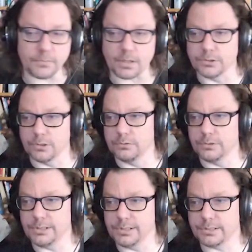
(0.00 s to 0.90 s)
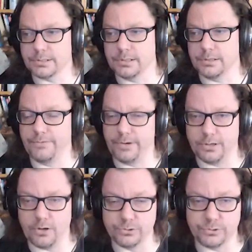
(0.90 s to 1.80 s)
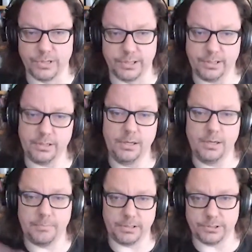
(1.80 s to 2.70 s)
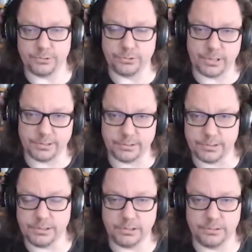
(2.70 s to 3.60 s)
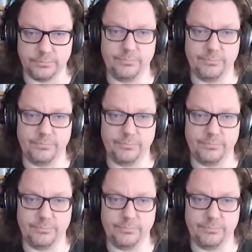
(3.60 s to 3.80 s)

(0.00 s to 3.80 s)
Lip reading: So this is very close together, but as you can see,